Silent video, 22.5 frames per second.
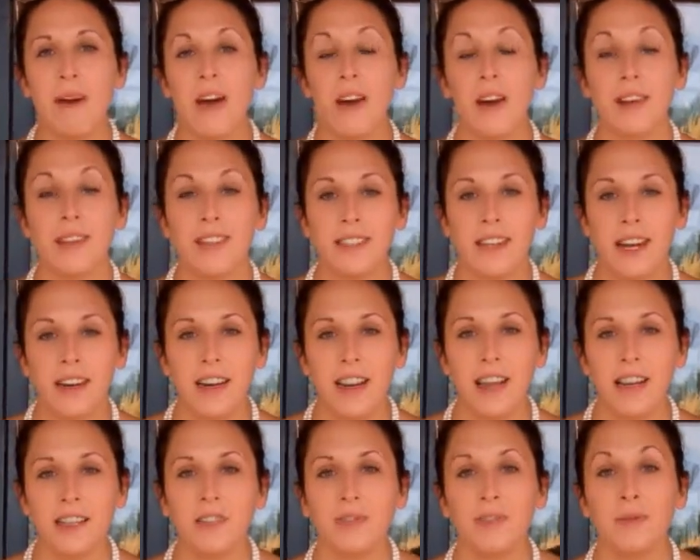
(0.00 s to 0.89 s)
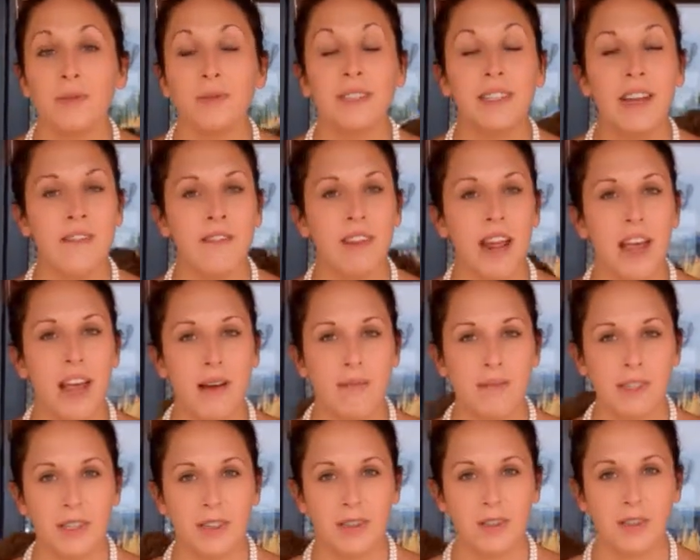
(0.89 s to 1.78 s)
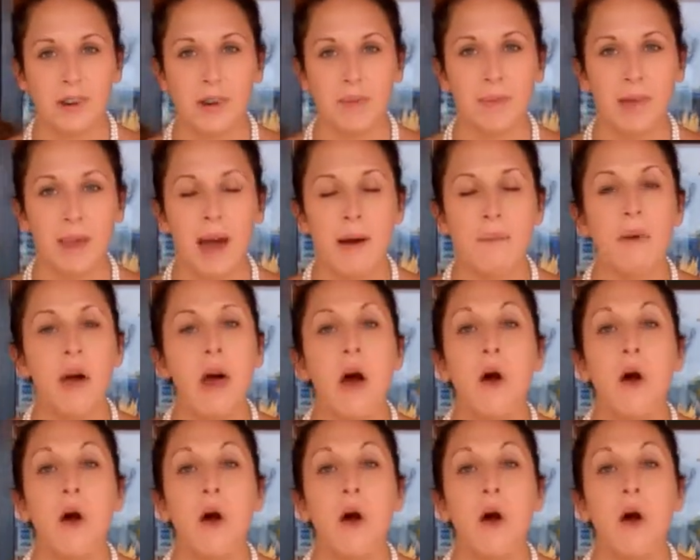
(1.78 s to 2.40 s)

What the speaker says: and on Sundays from 7 a.m. till 3 p.m.